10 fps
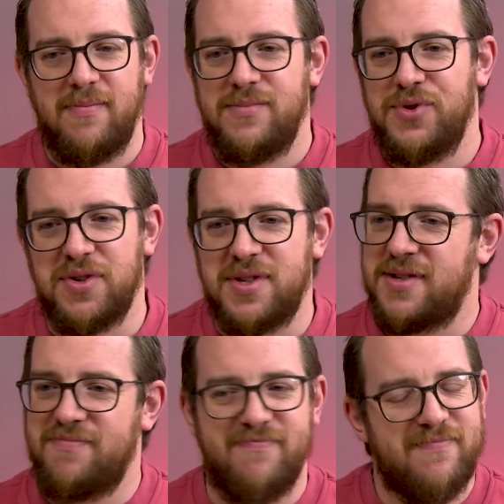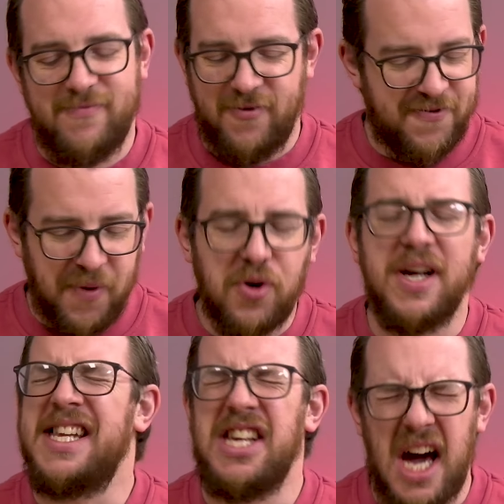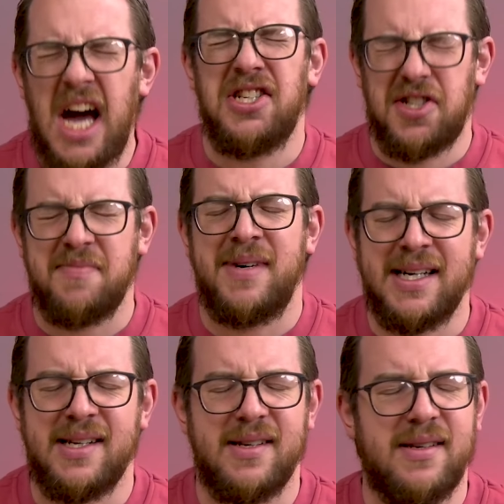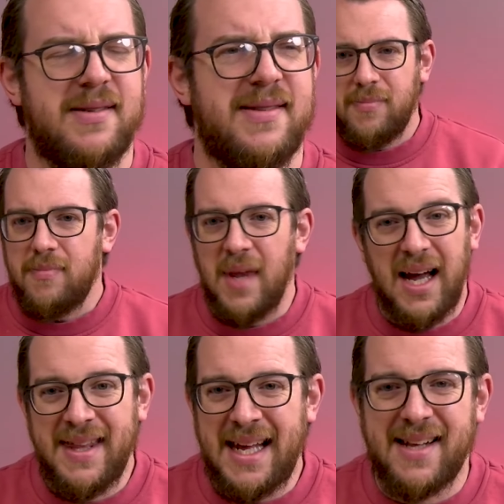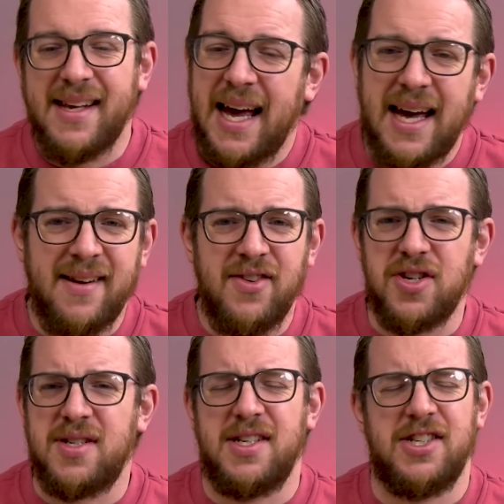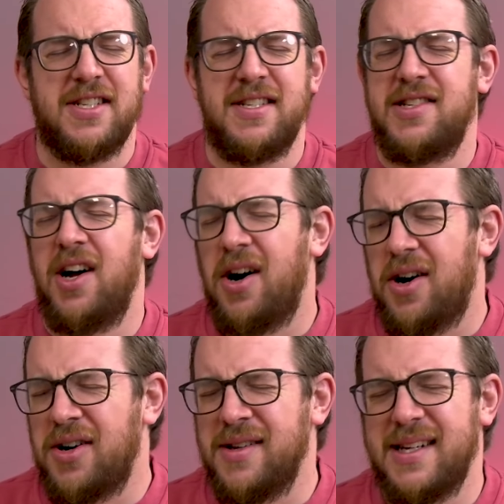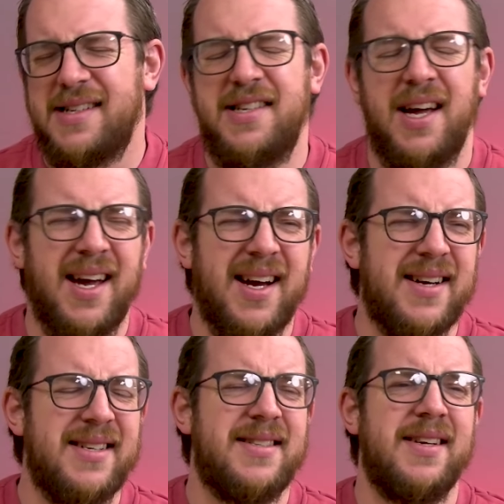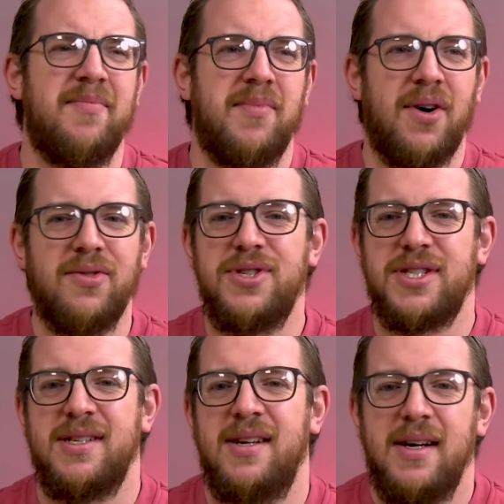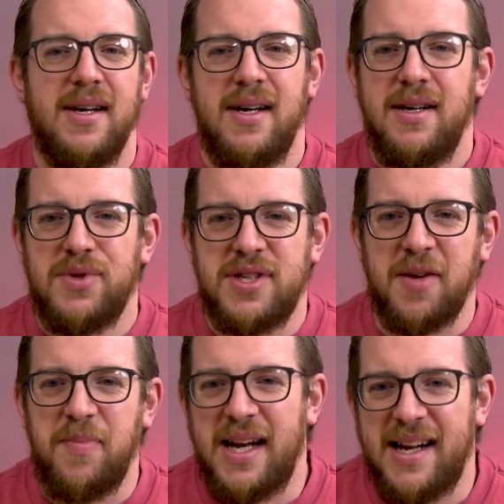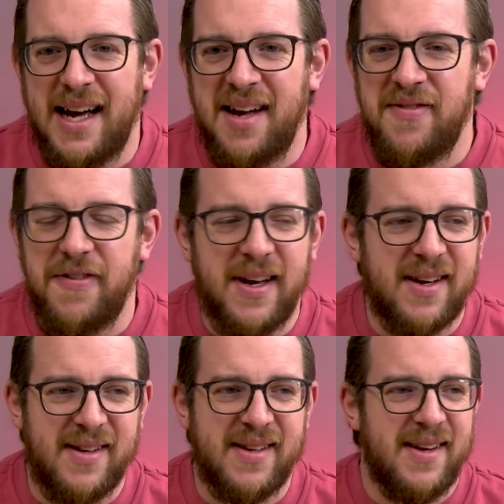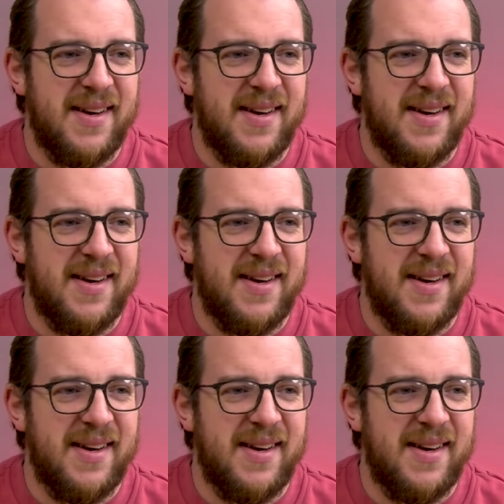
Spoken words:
Just fucking yes, man! And then at the end, just the song, the tears, the emotion—it was like being at Anfield.